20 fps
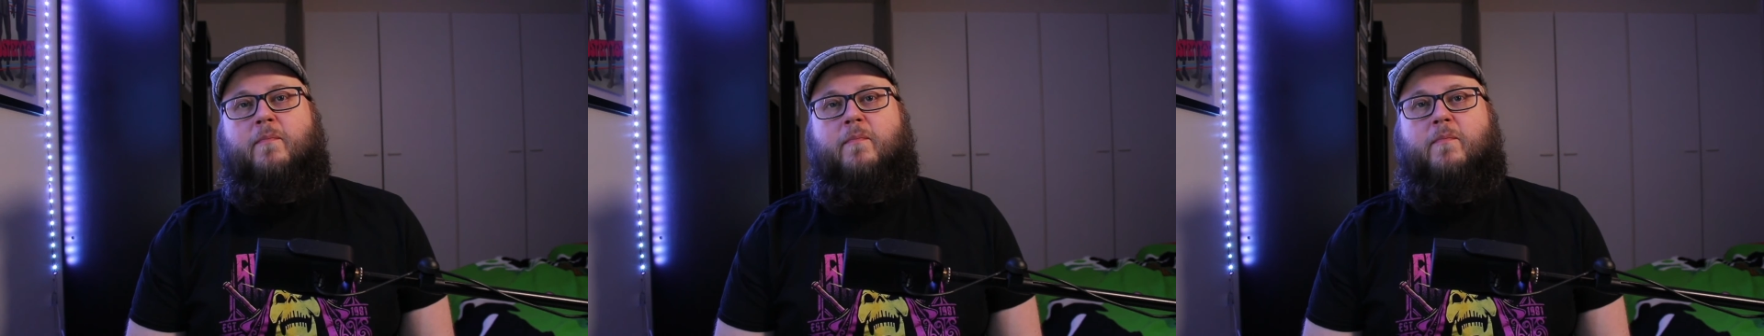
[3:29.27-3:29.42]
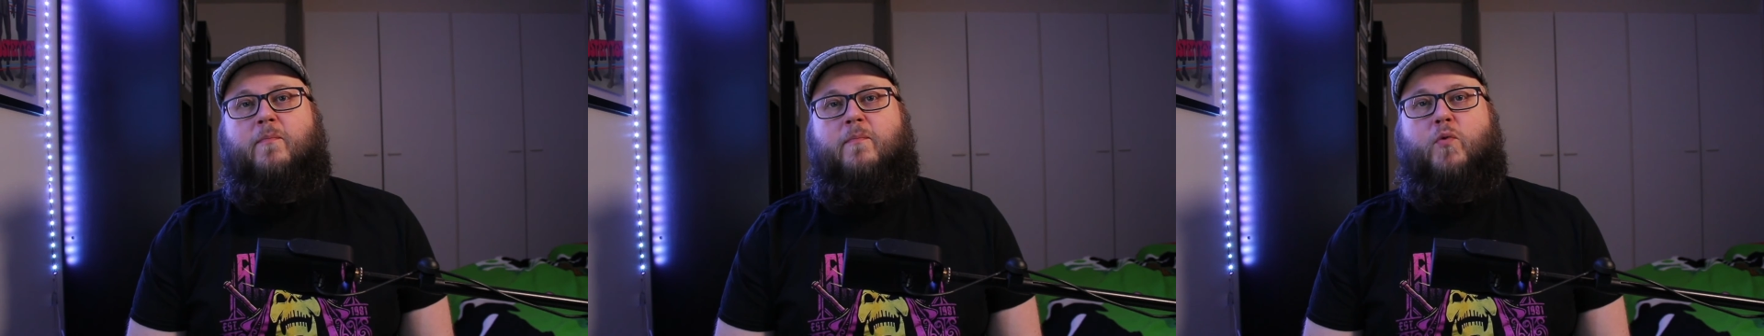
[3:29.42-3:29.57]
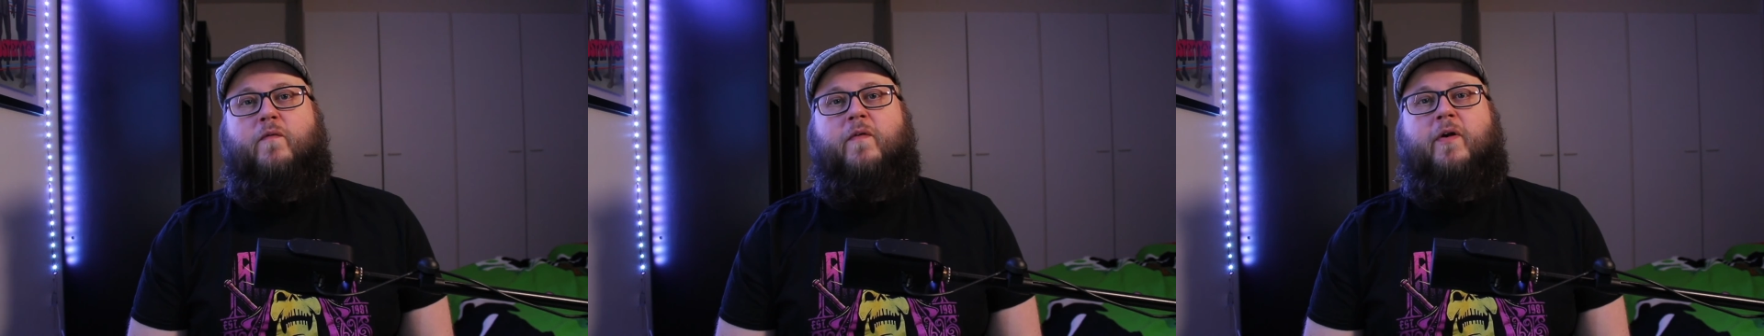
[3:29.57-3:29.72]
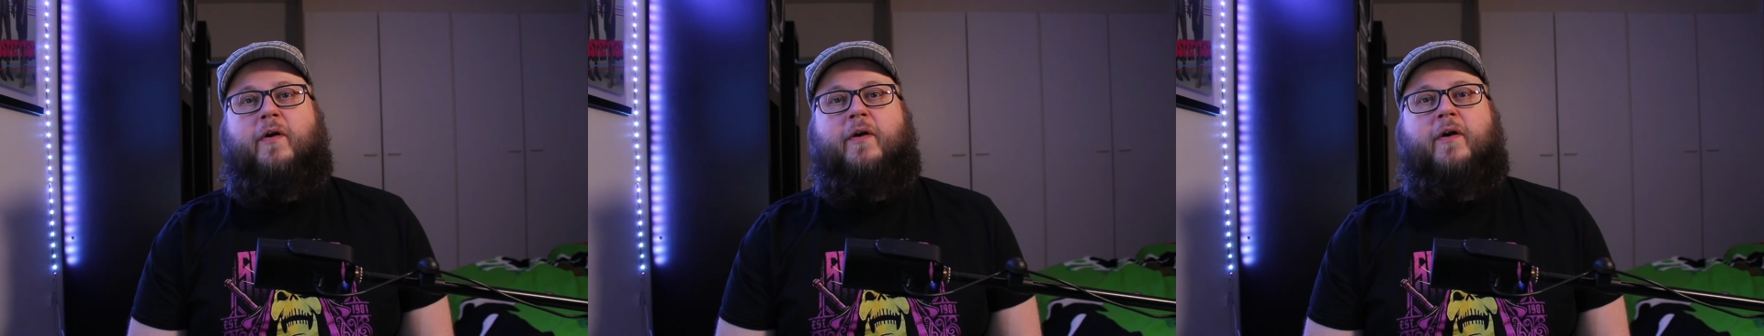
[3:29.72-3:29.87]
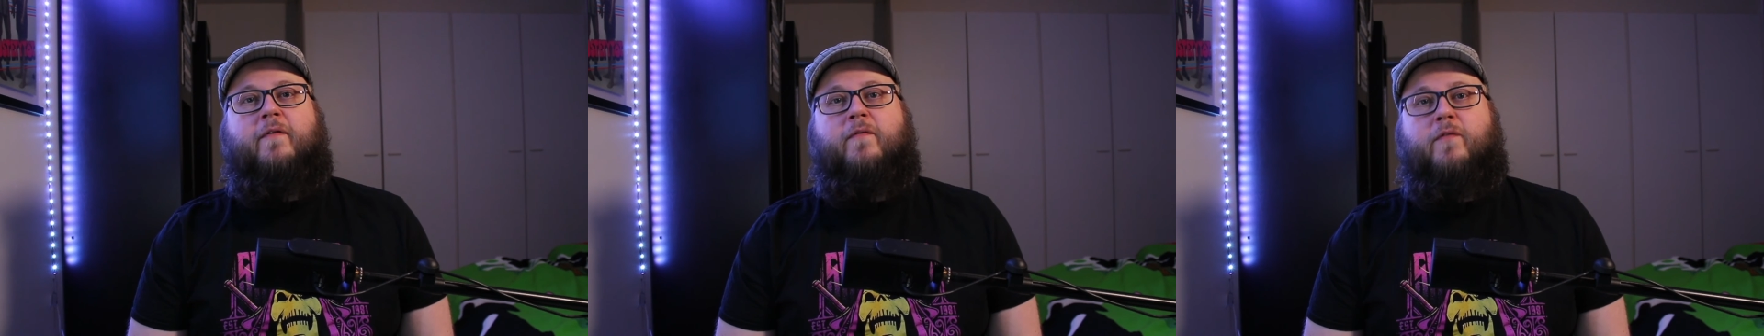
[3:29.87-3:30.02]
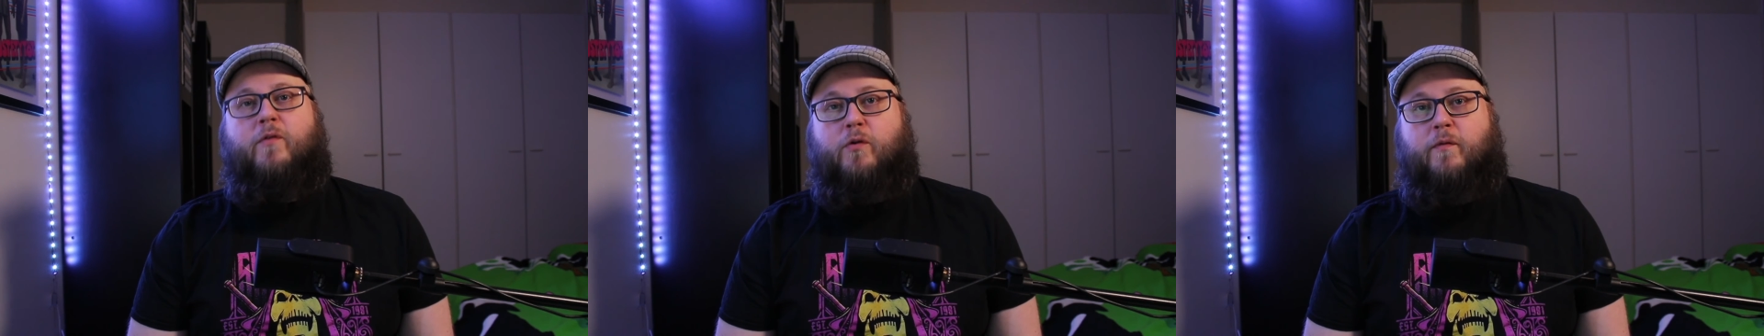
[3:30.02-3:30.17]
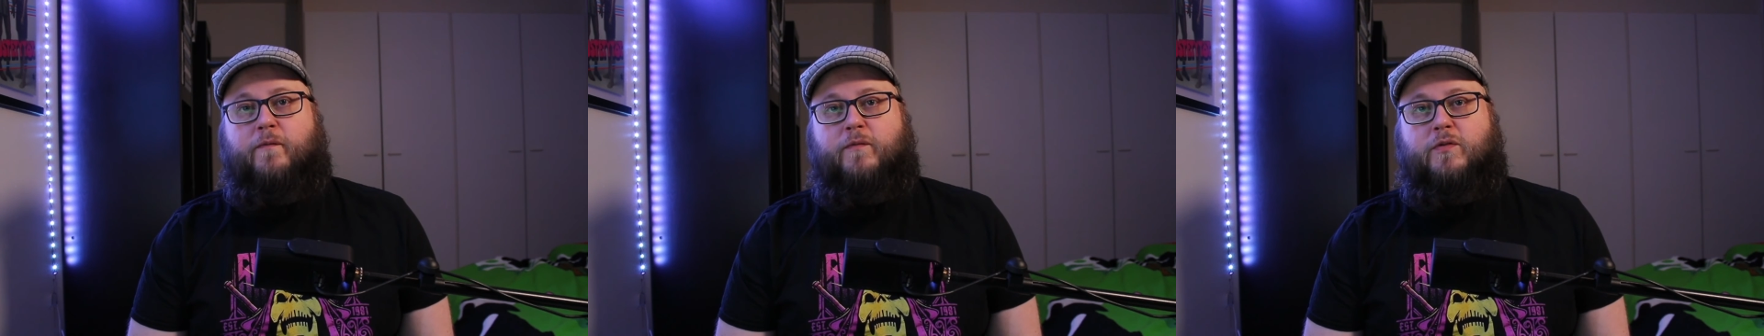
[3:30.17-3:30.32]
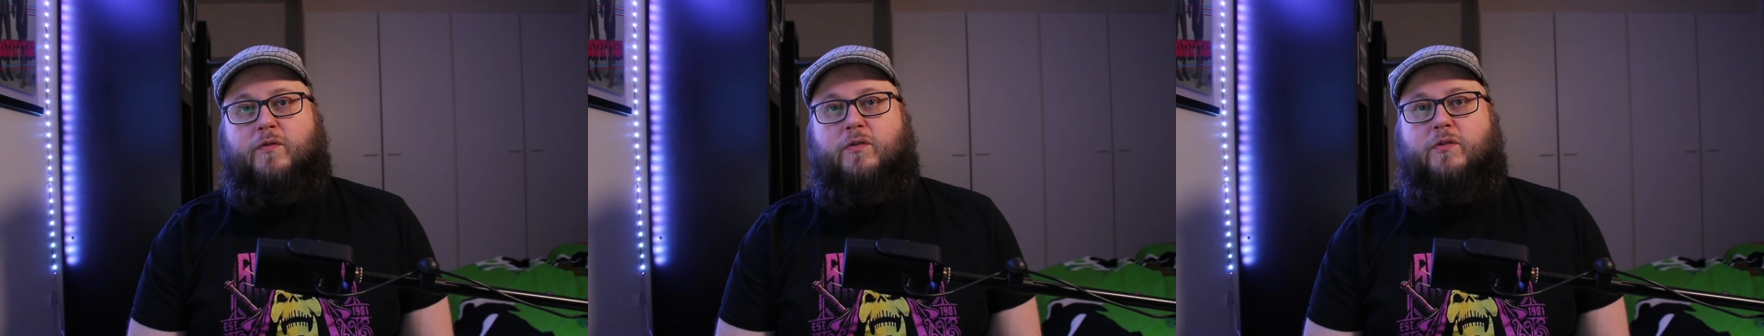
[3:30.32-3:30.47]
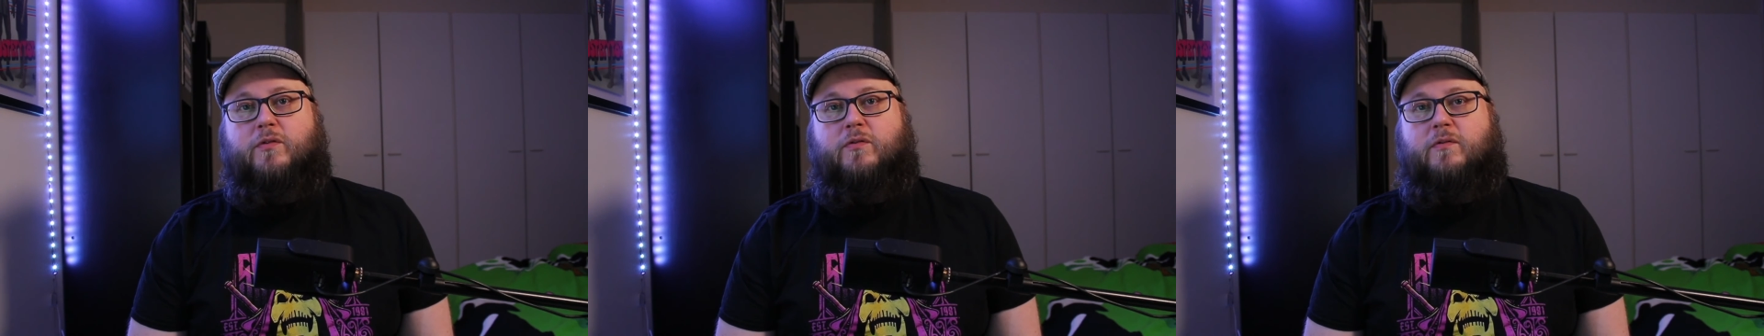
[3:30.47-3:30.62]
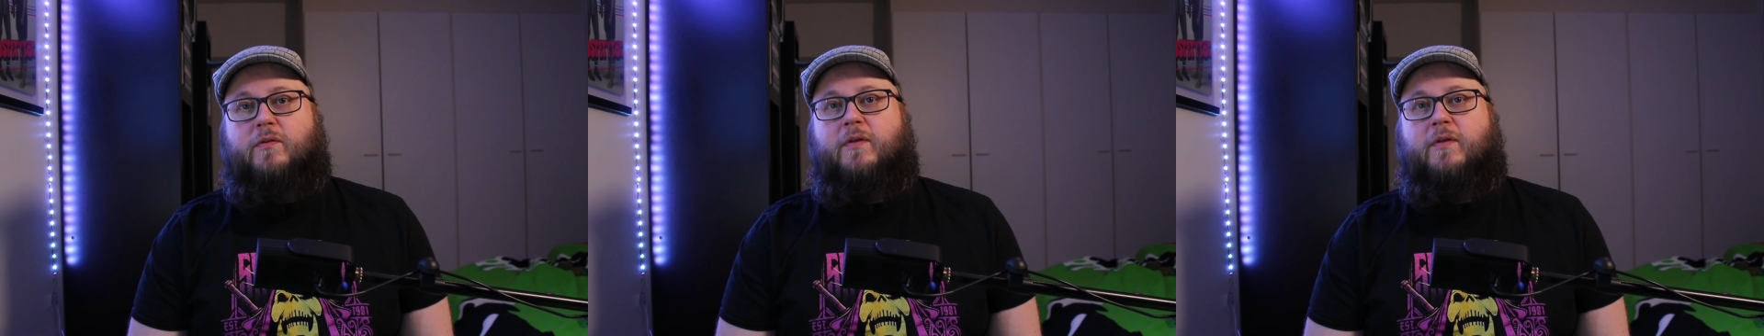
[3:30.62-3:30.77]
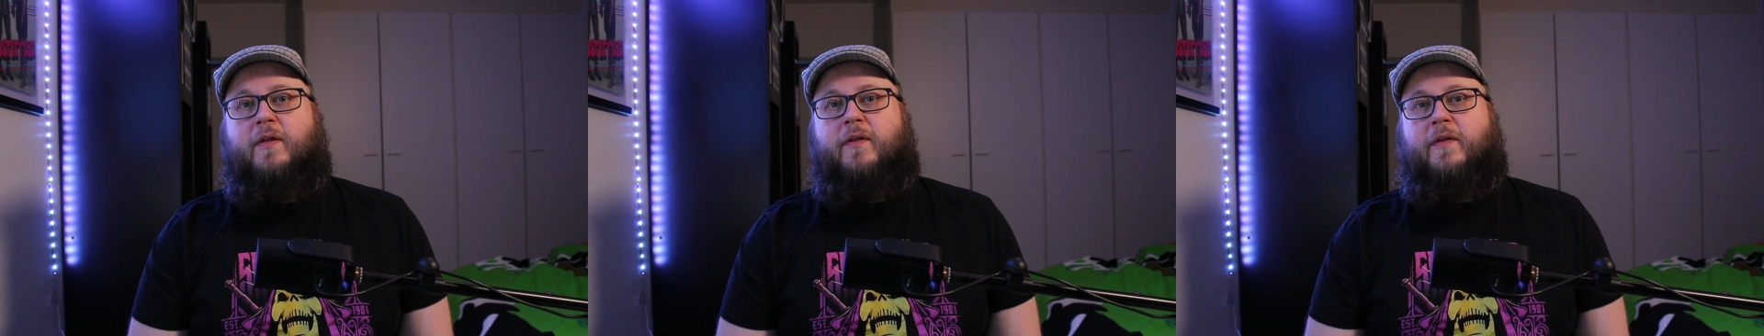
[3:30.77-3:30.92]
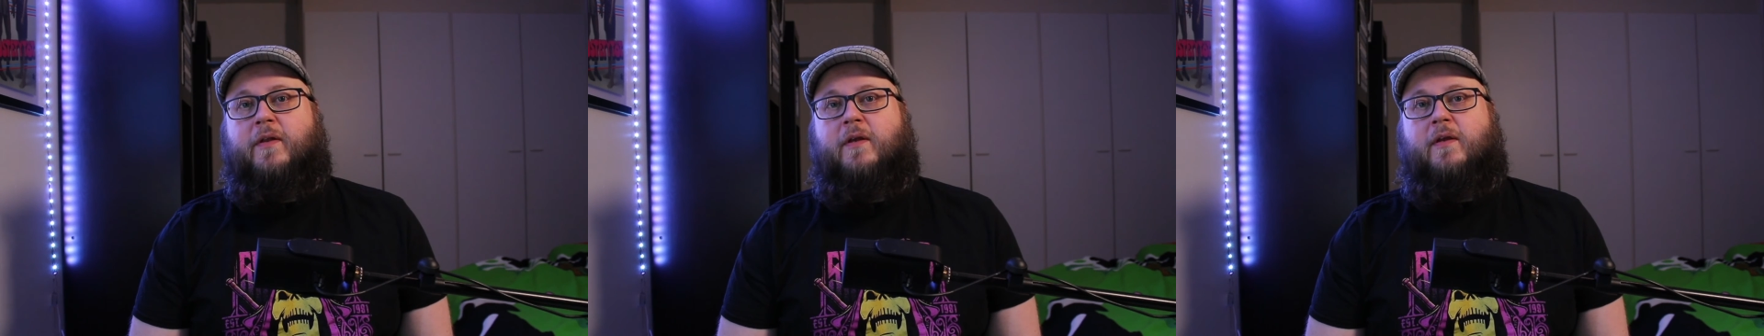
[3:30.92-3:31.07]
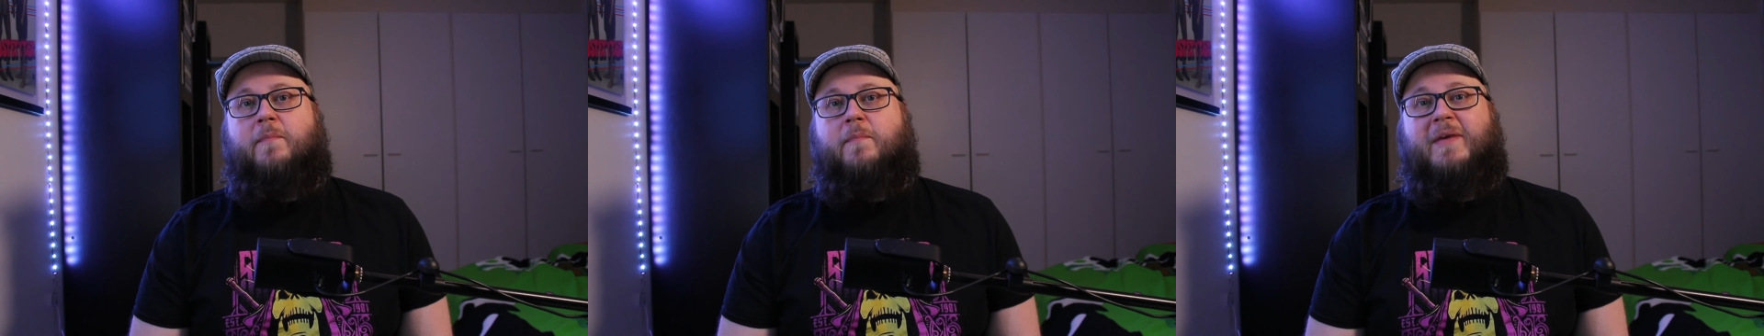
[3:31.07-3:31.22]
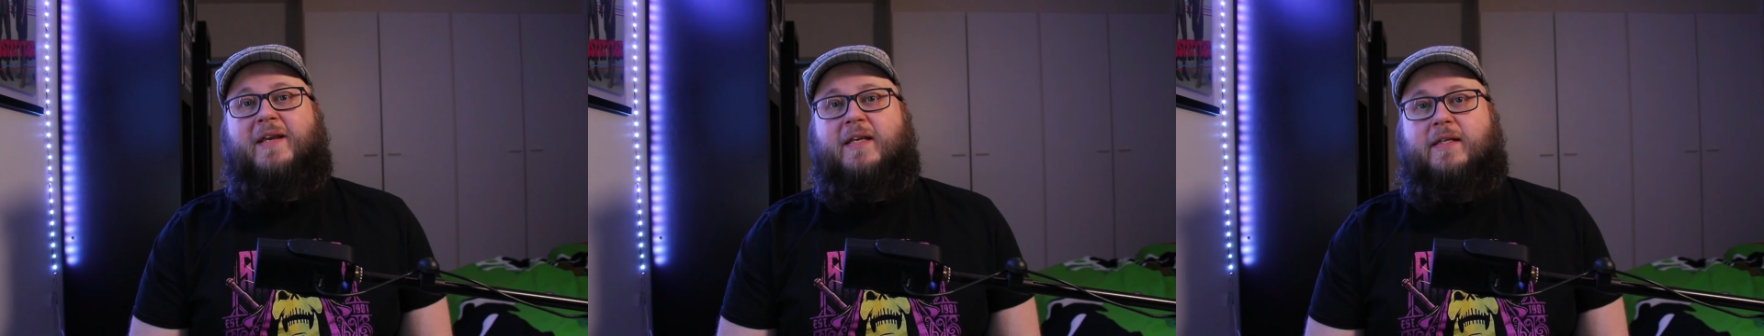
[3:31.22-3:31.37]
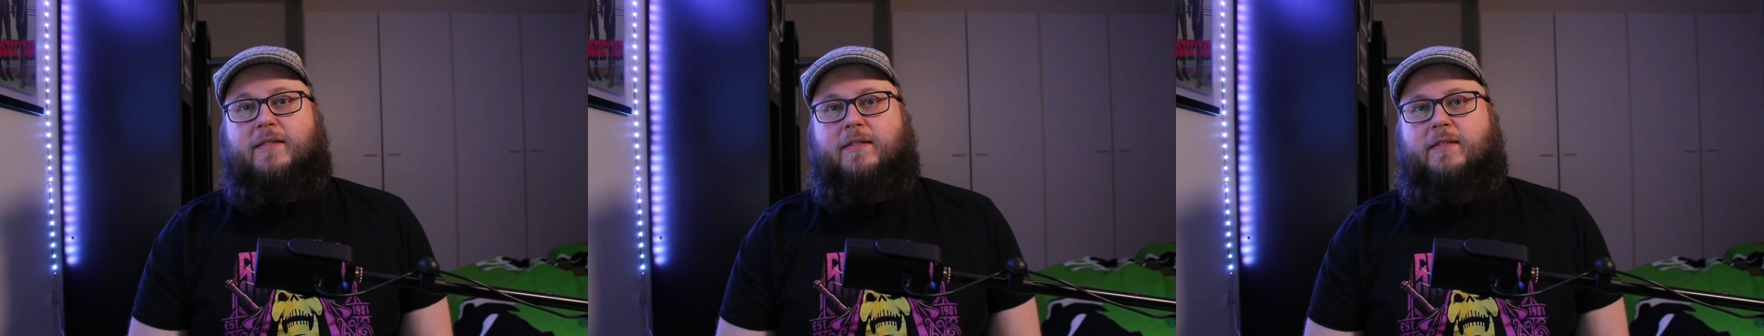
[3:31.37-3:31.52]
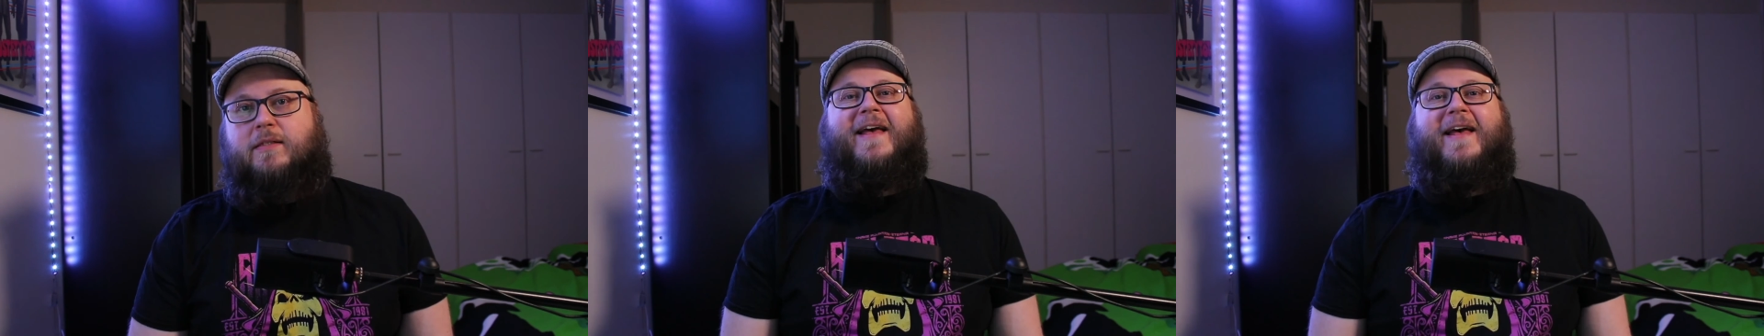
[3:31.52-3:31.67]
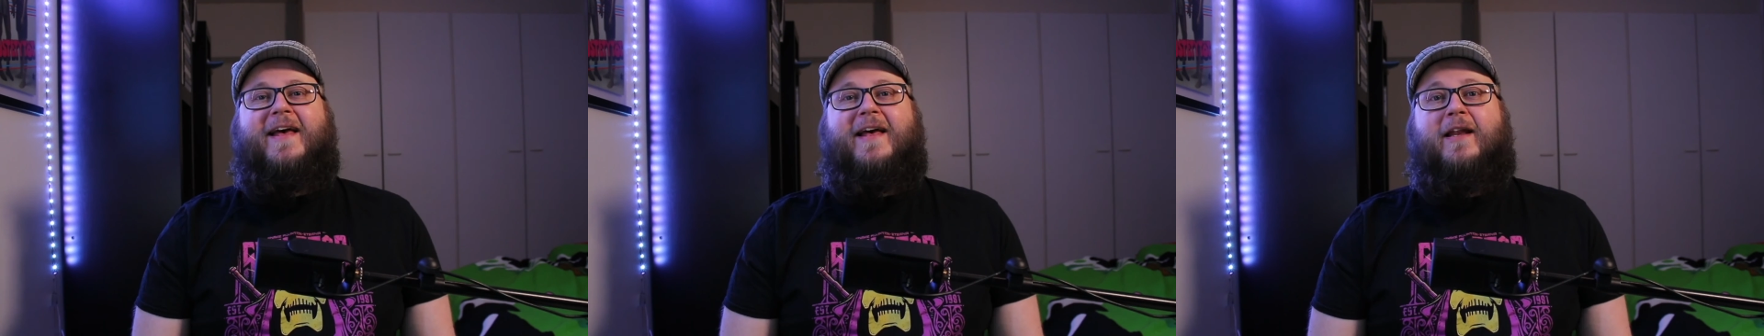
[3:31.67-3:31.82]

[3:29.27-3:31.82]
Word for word: movie reviews in the mix.